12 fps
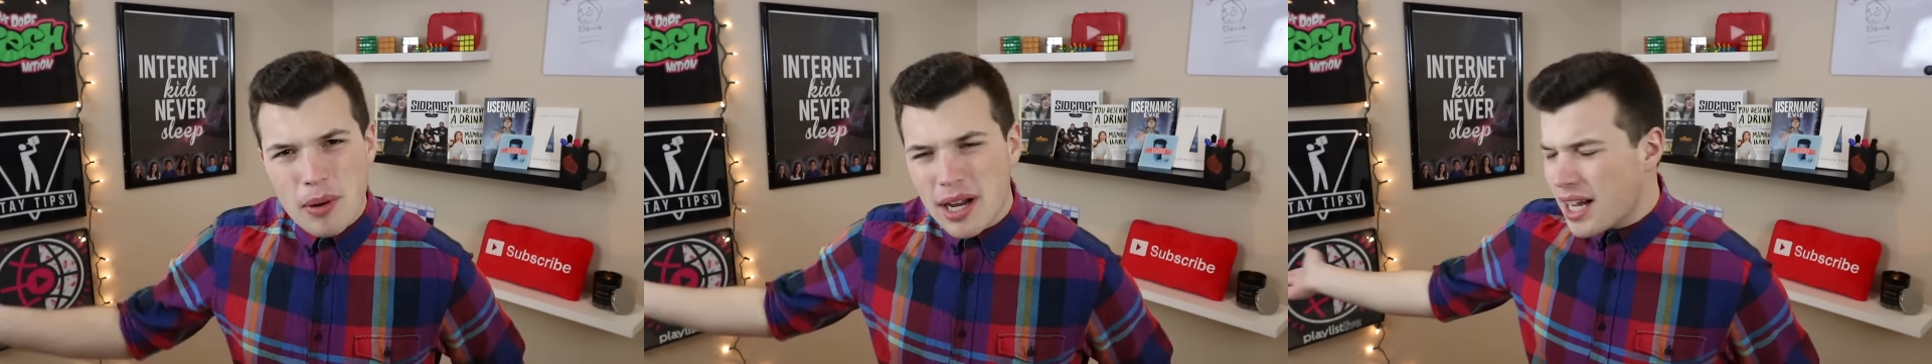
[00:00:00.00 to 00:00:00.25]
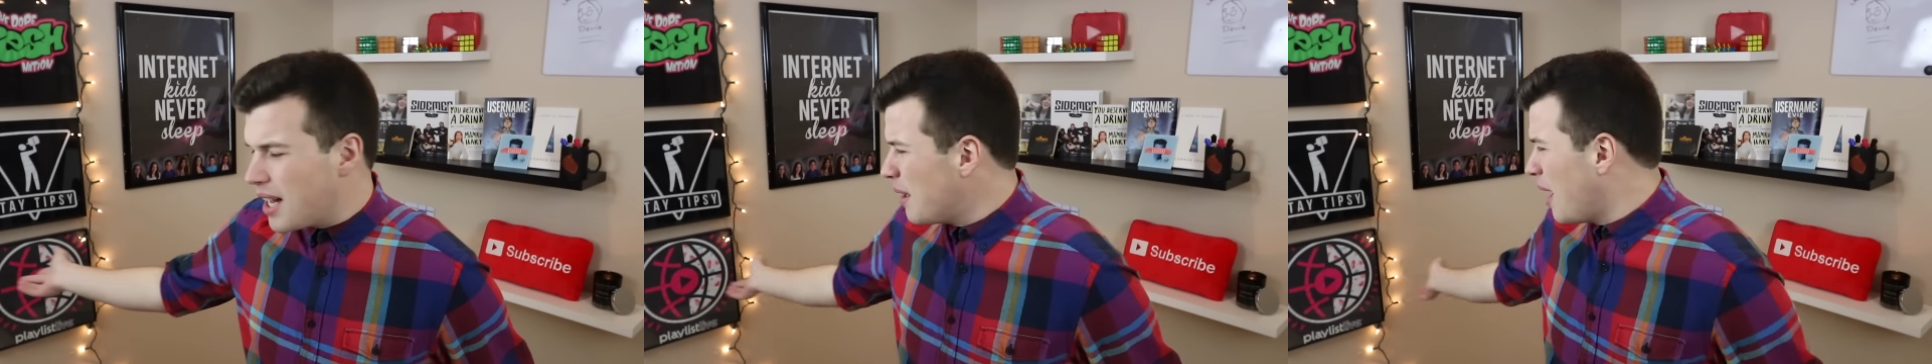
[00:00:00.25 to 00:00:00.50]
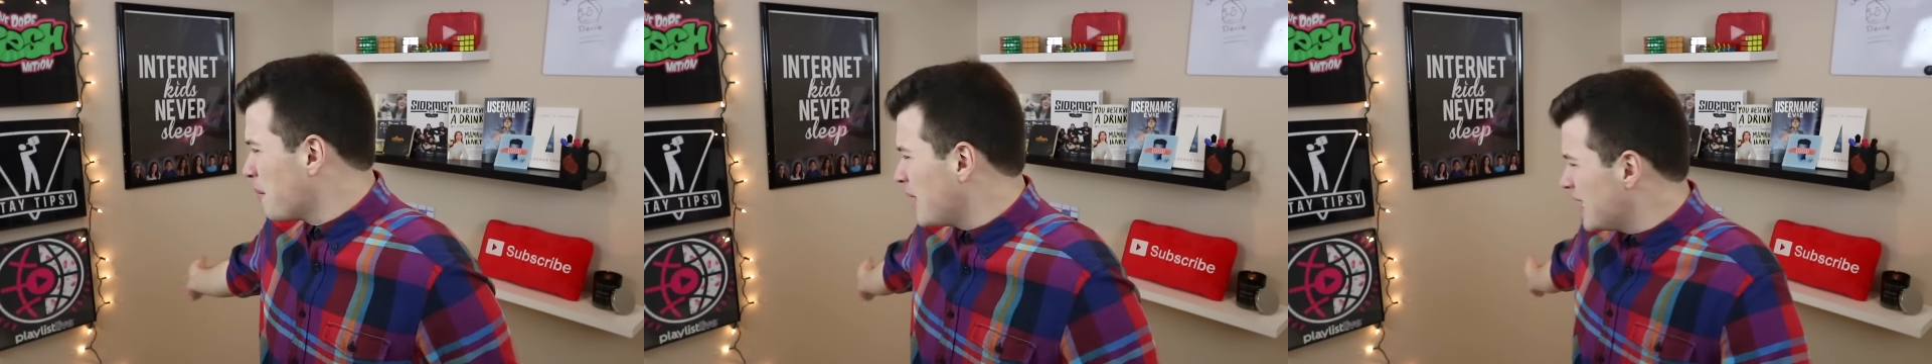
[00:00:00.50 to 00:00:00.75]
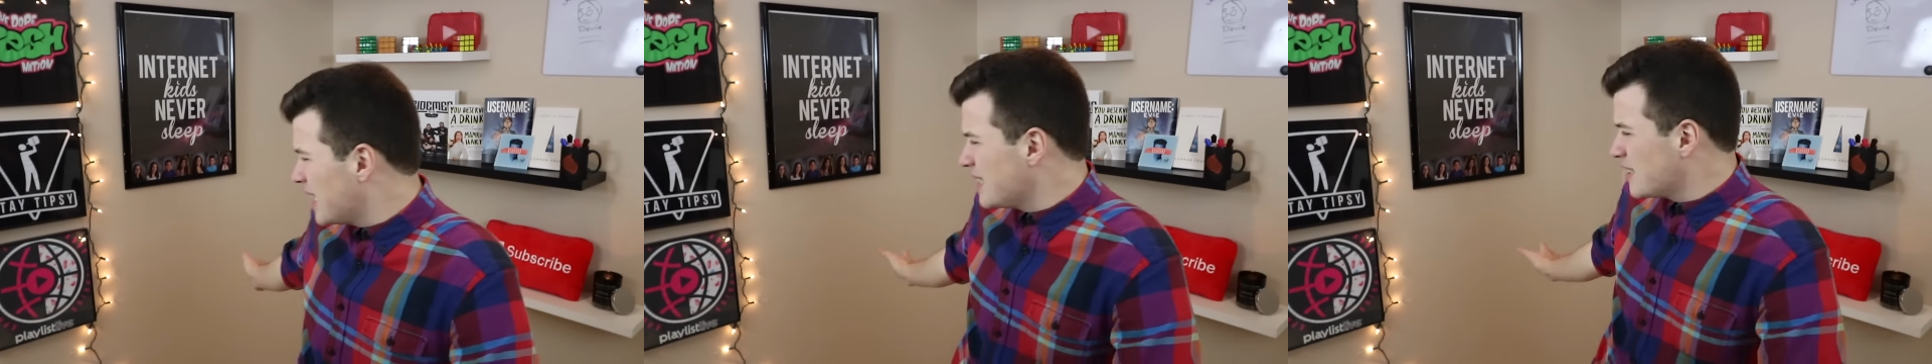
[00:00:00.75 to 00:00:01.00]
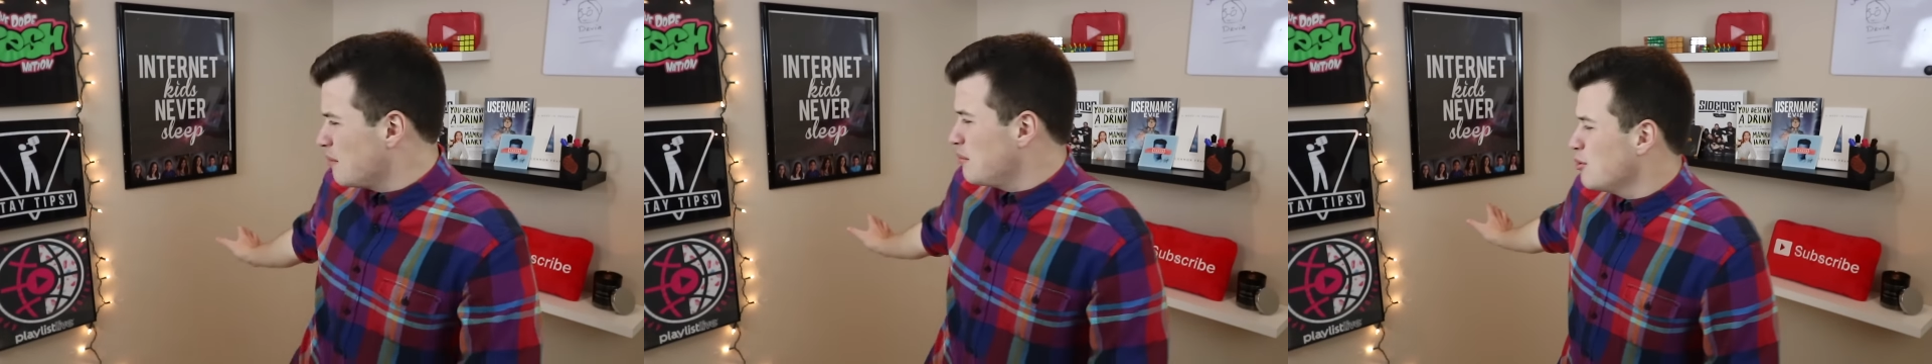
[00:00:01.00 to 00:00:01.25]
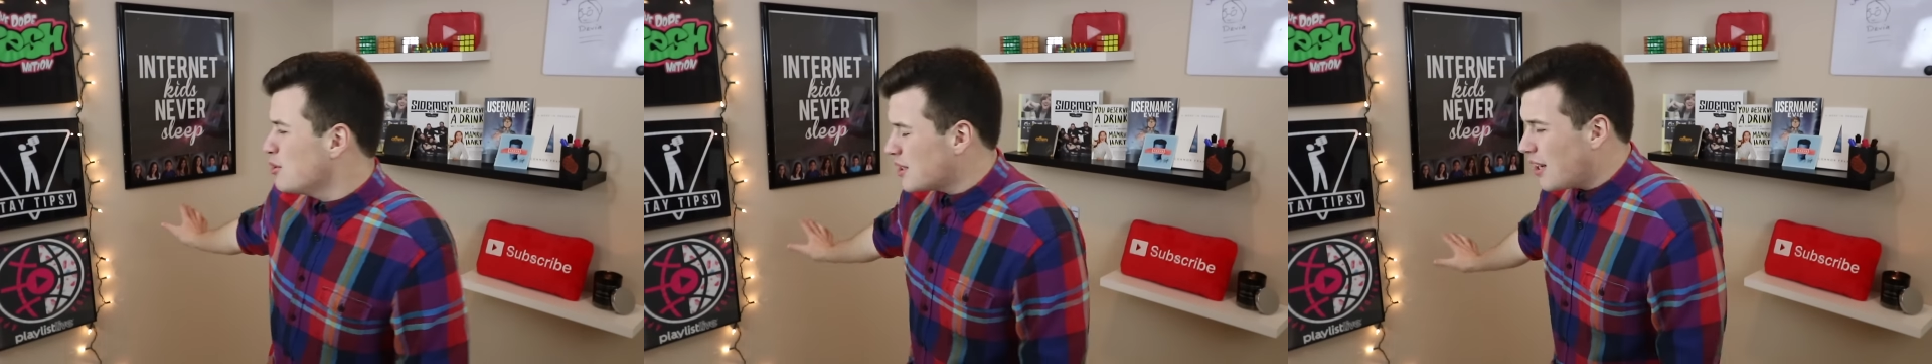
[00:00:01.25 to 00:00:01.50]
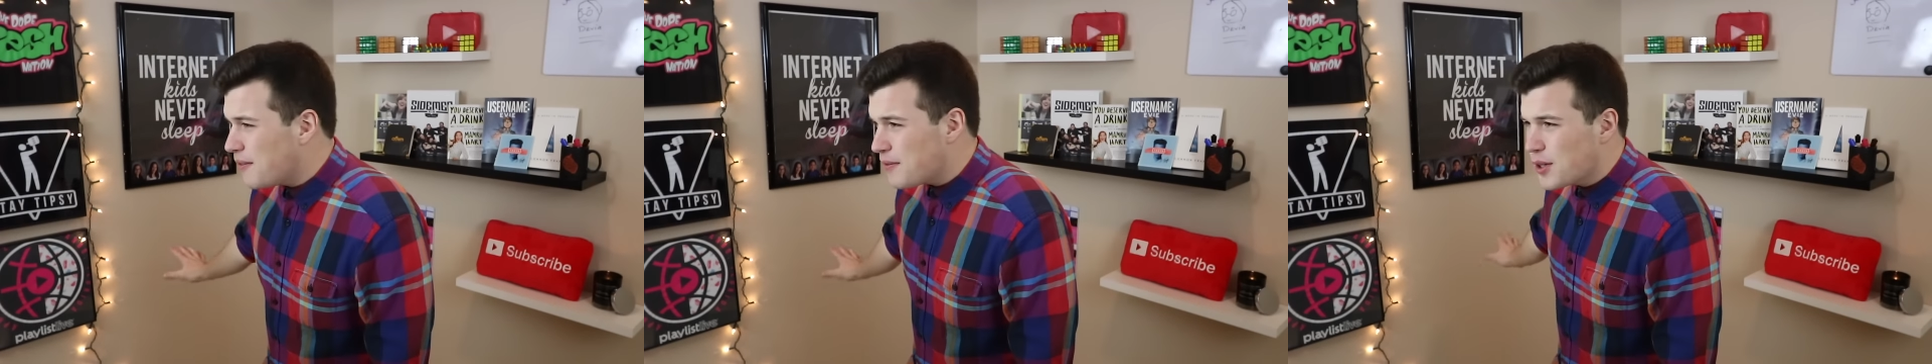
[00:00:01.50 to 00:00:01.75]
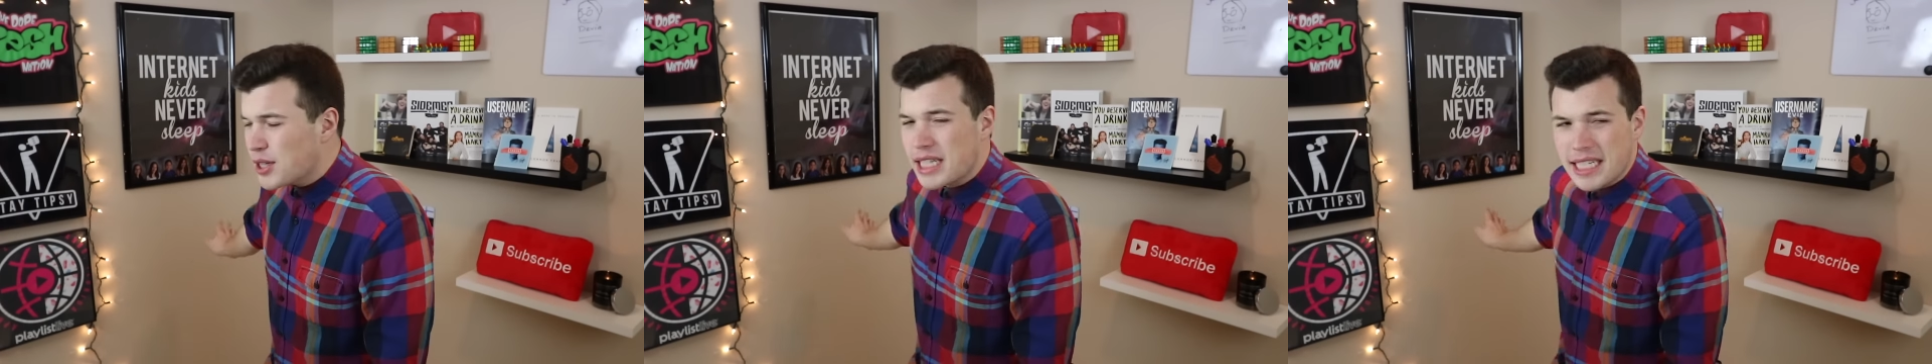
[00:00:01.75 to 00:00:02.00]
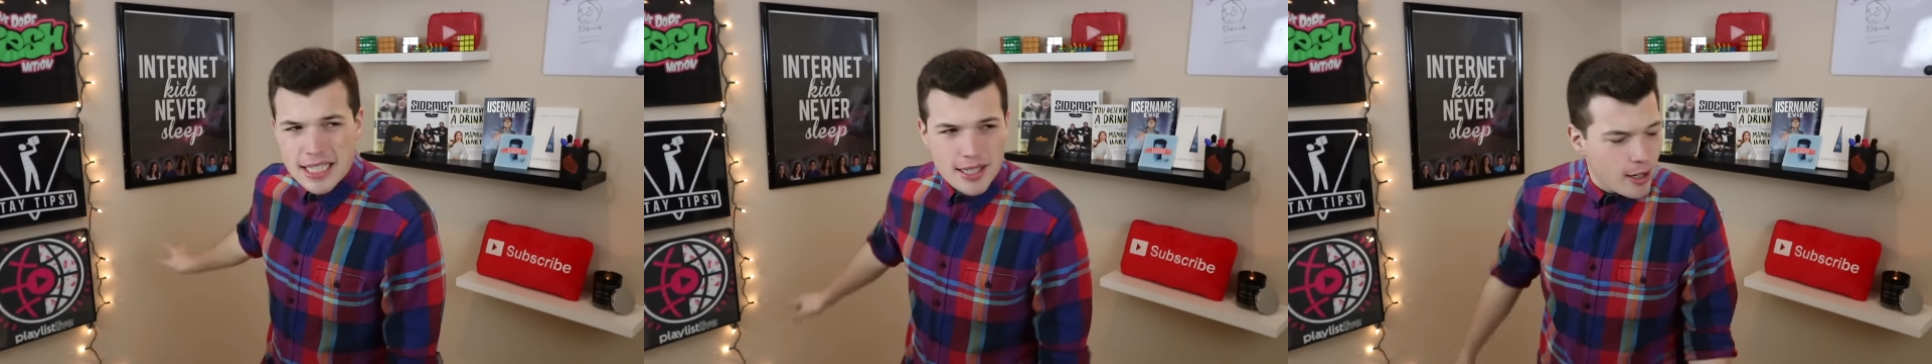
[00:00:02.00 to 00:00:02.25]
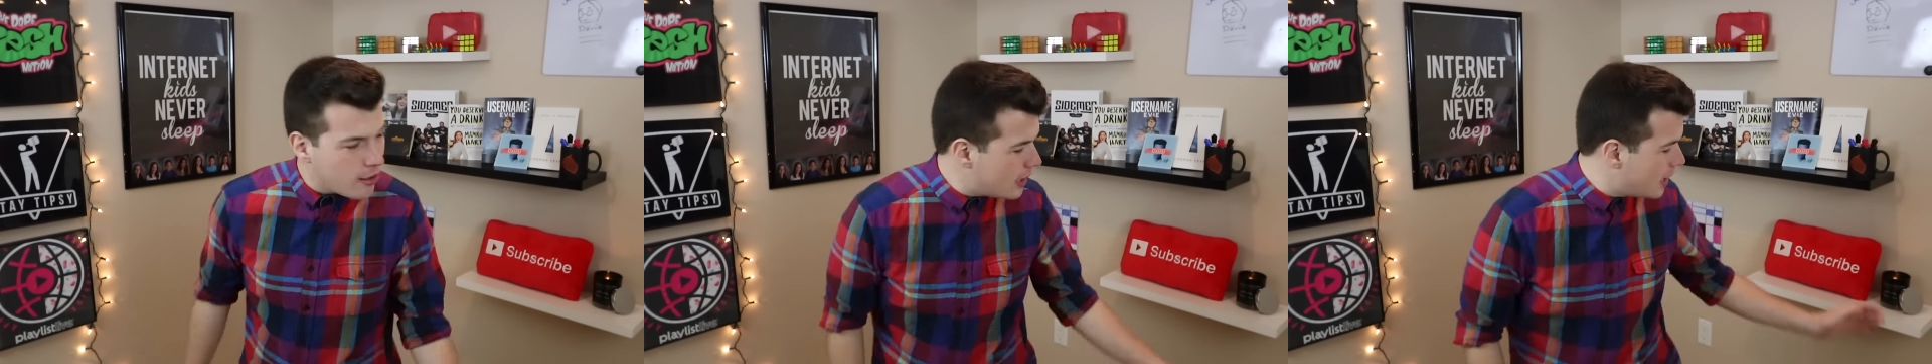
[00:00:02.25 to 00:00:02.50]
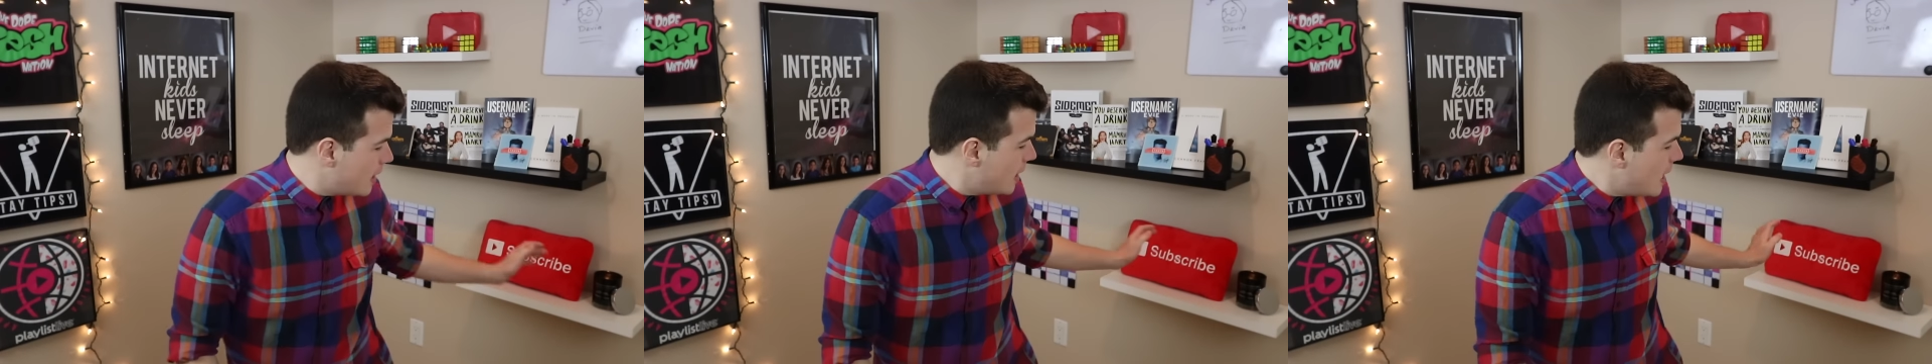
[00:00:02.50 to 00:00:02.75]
but I'm gonna get some new stuff for here, and